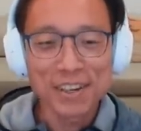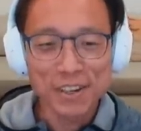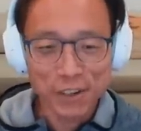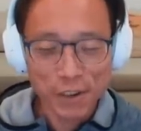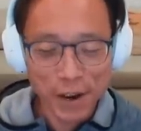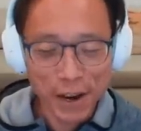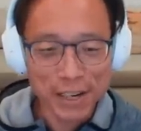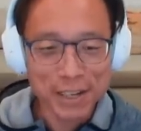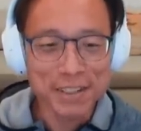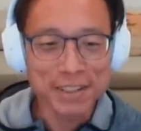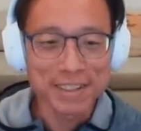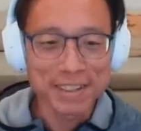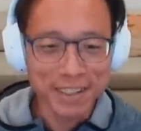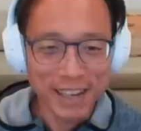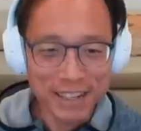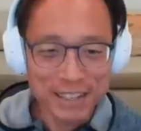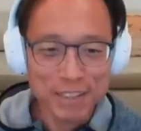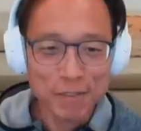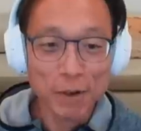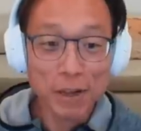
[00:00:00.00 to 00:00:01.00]
Correct.
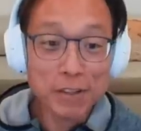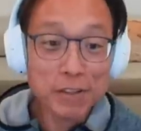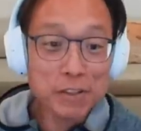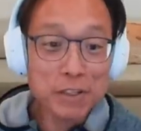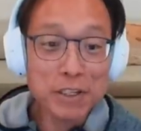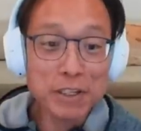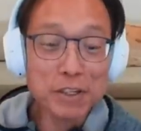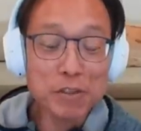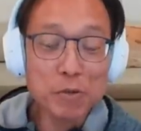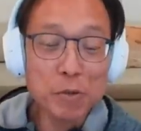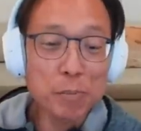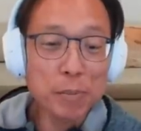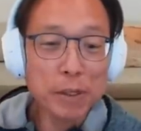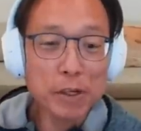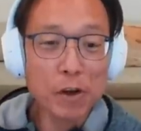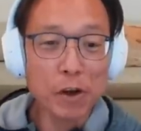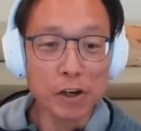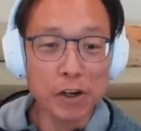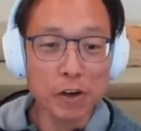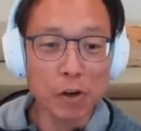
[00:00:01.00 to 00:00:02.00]
Yes. Well, you see this with
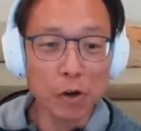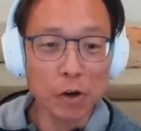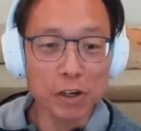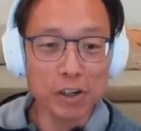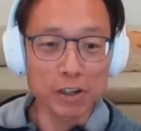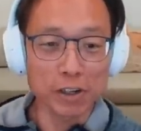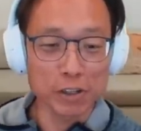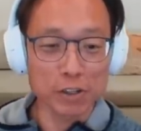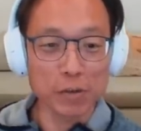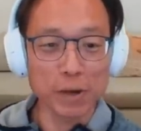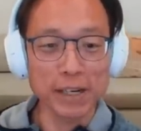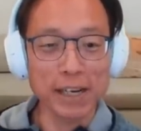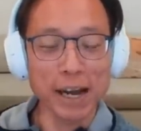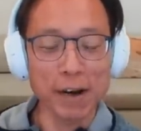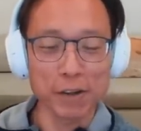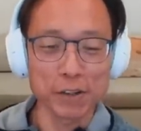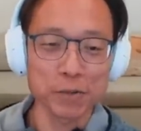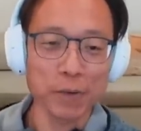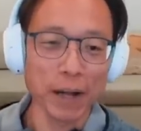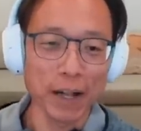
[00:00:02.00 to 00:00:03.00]
Bitcoin and ordinals right
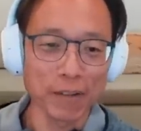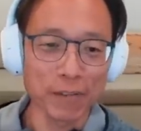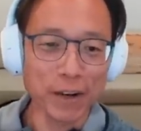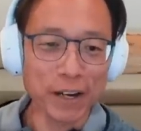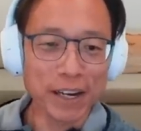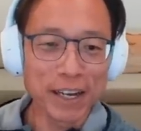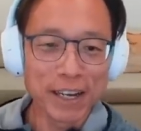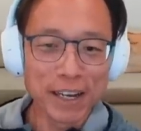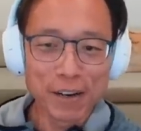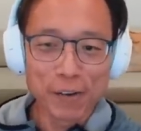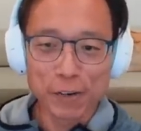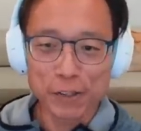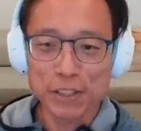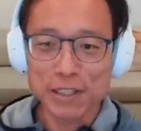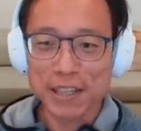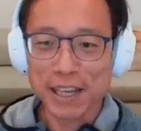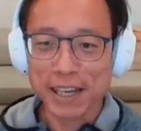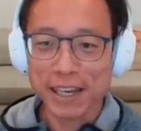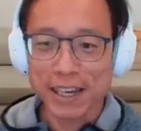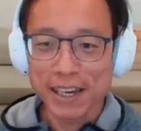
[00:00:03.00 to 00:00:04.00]
now as well, right? Ah, Which
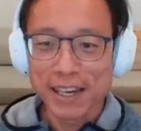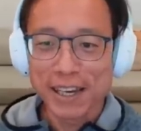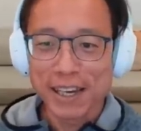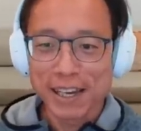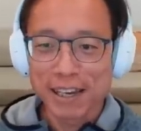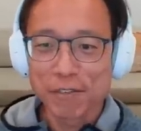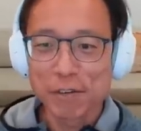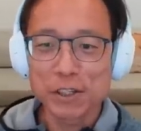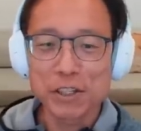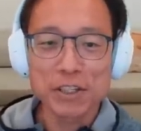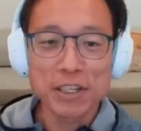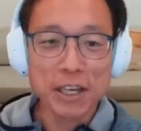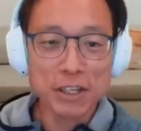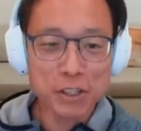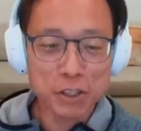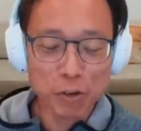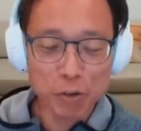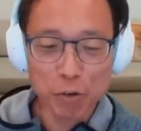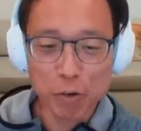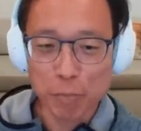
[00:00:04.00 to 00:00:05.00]
is yeah. like which is
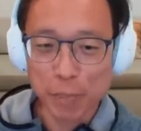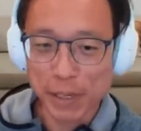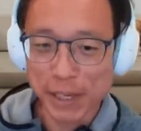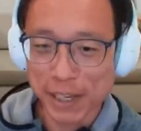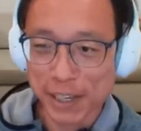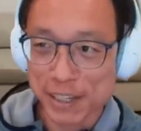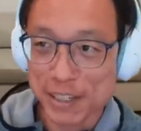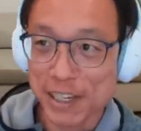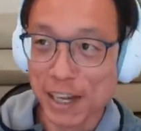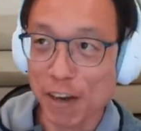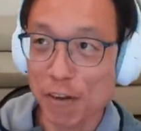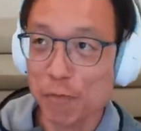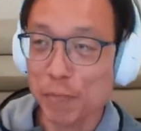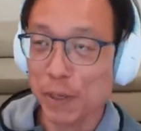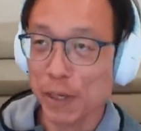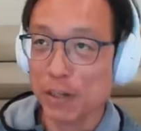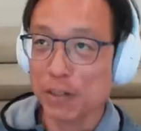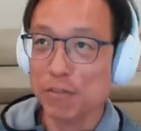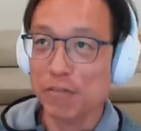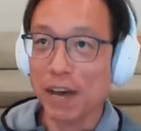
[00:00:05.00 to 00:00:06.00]
history repeating itself.
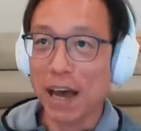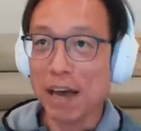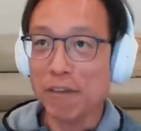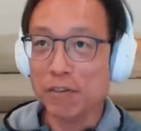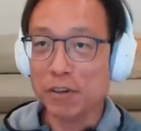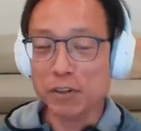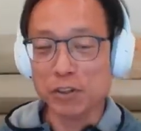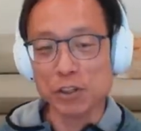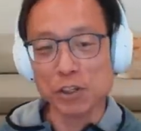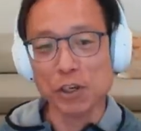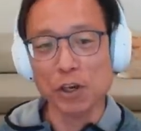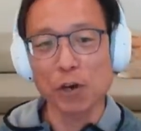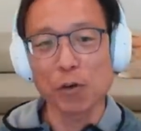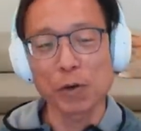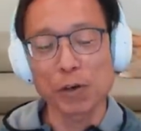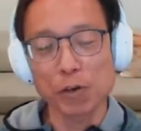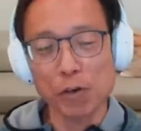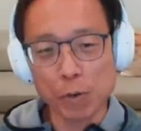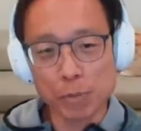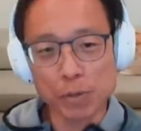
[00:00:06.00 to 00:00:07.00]
Because five years ago,
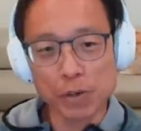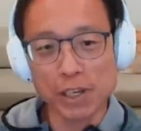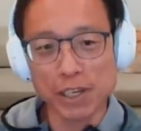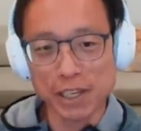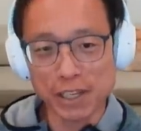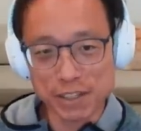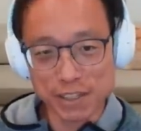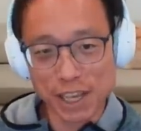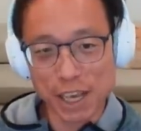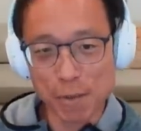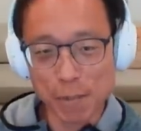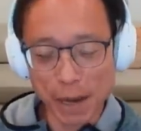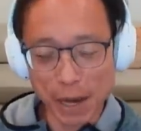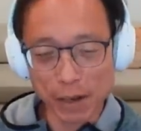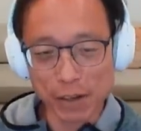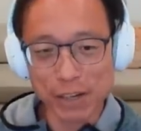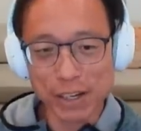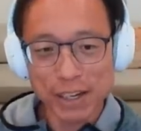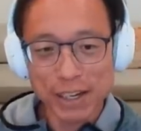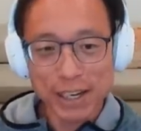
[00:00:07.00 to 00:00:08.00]
when CryptoKitties came
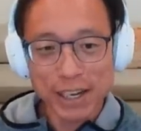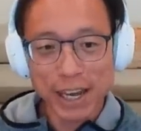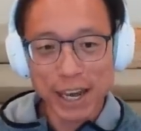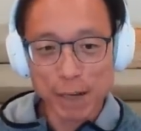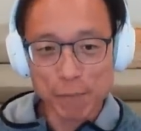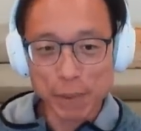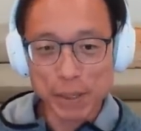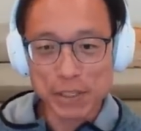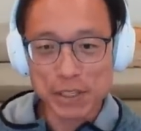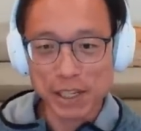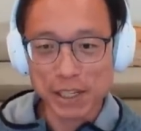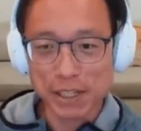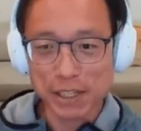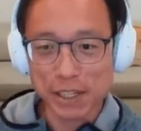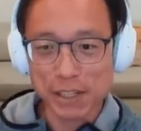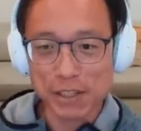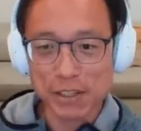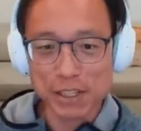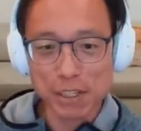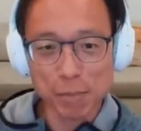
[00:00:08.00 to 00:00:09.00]
out and basically
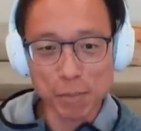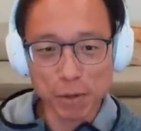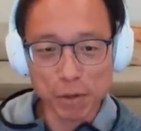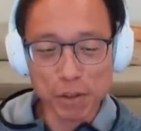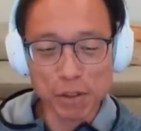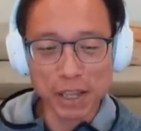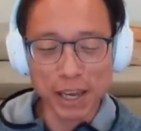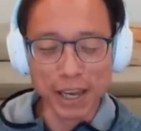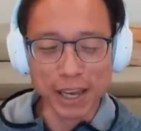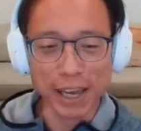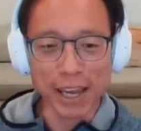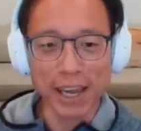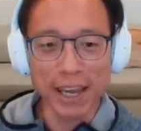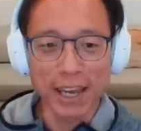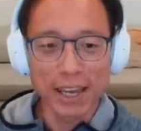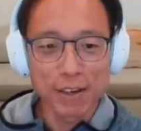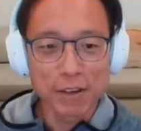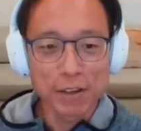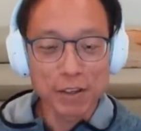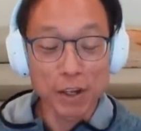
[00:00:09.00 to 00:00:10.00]
did the similar thing,
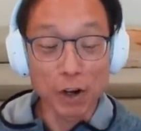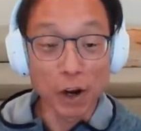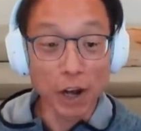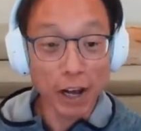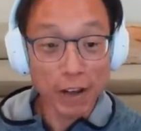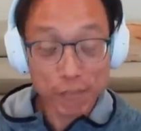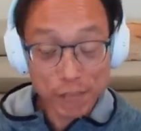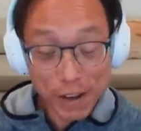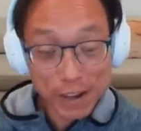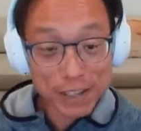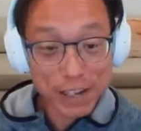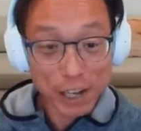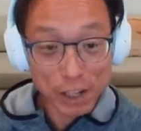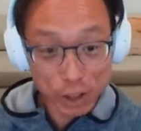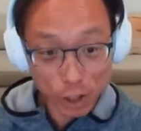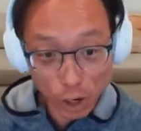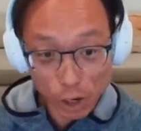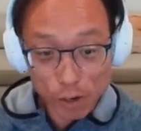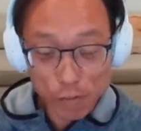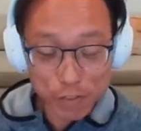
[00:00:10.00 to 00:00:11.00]
you know, I found a
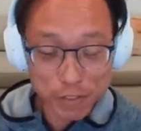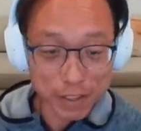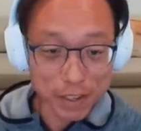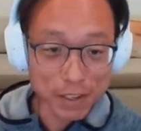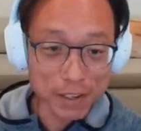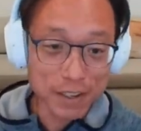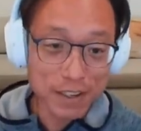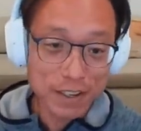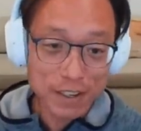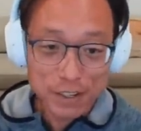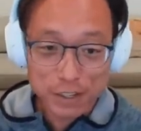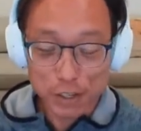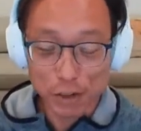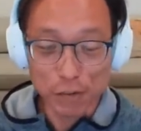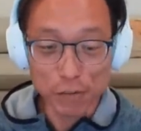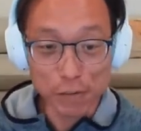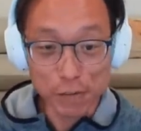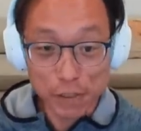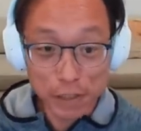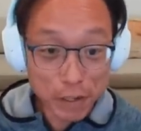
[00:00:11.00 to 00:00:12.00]
lot of the sort
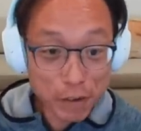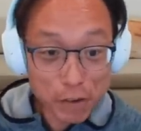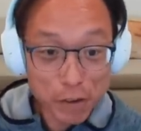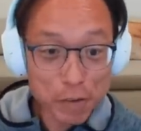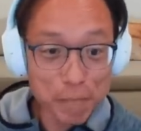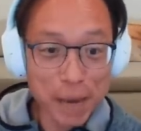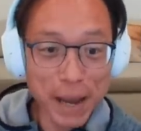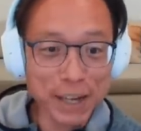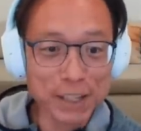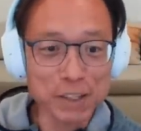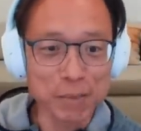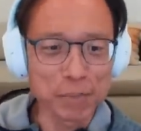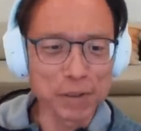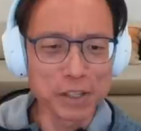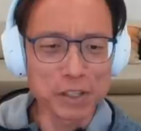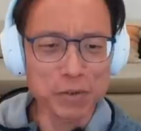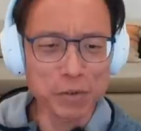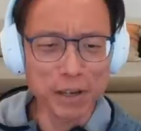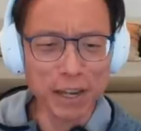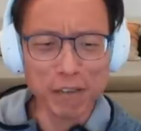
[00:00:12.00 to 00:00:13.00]
of Ethereum
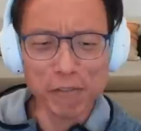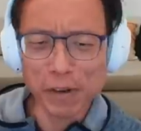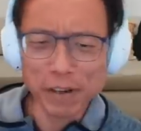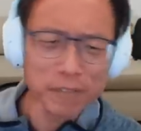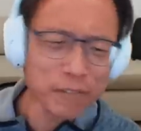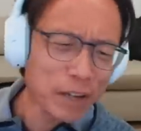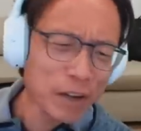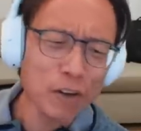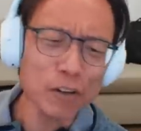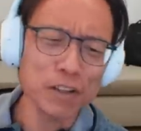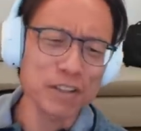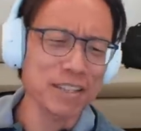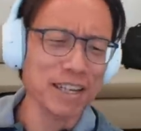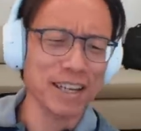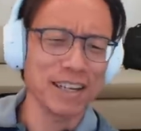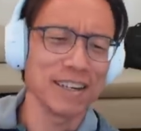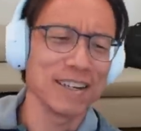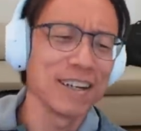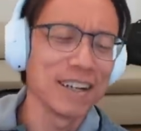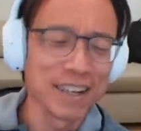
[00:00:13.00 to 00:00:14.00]
maximalists were like, wait, wait, hold on a
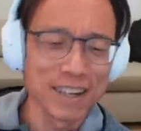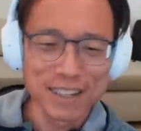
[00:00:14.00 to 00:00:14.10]
second.